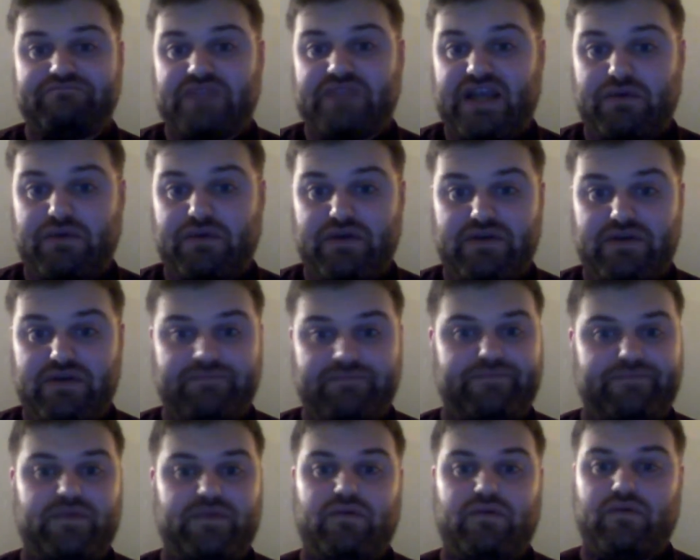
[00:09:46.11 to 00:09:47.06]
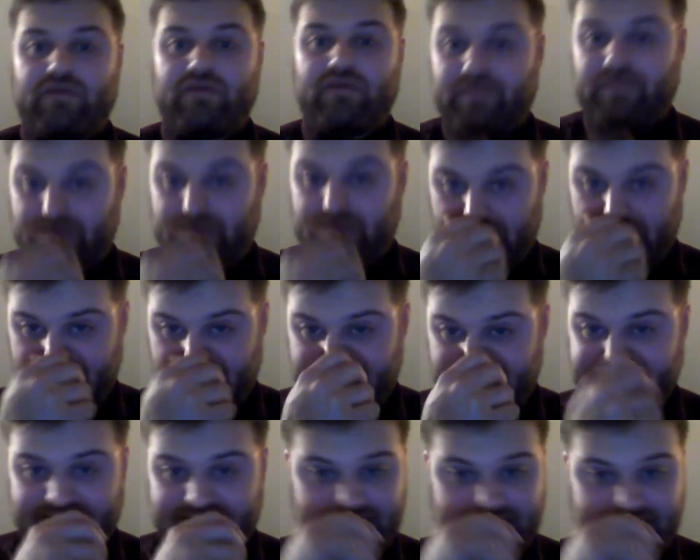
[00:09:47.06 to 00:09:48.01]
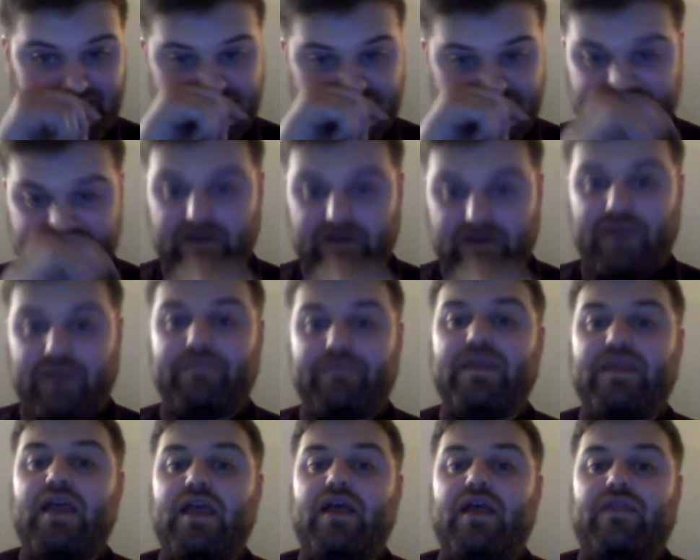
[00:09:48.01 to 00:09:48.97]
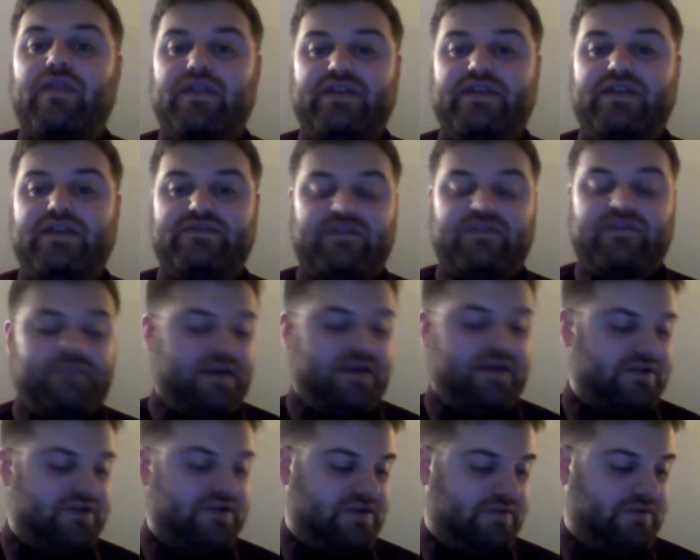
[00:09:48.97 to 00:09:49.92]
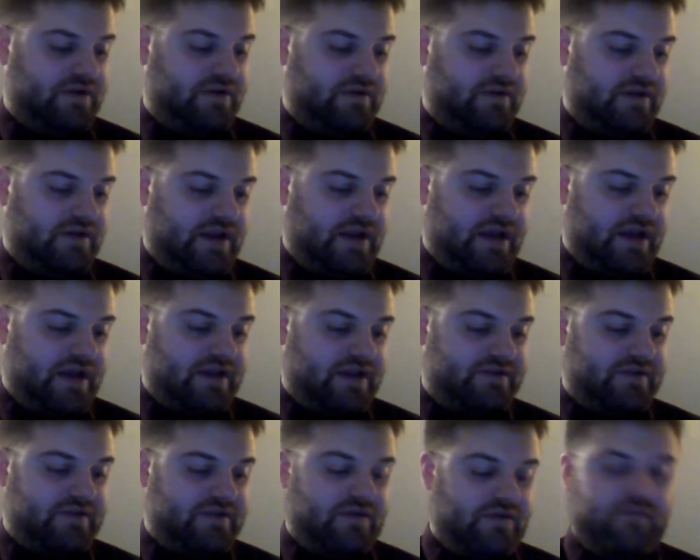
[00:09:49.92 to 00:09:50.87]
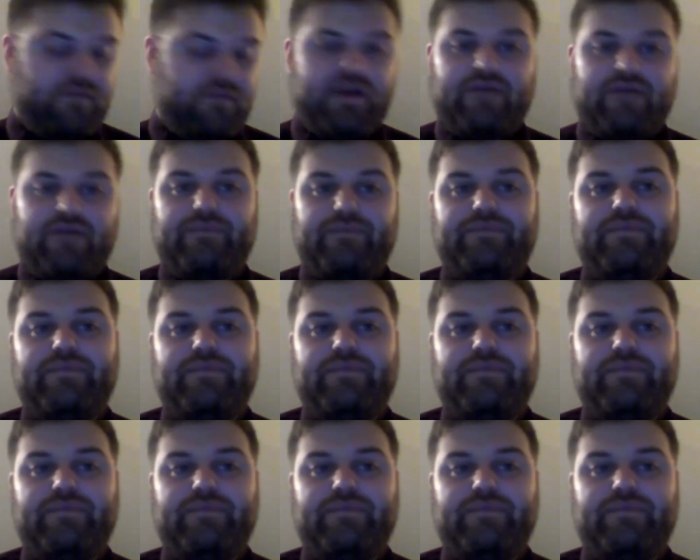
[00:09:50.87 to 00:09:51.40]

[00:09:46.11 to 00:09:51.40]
I would do it, or a designee from the district manager would do it as well.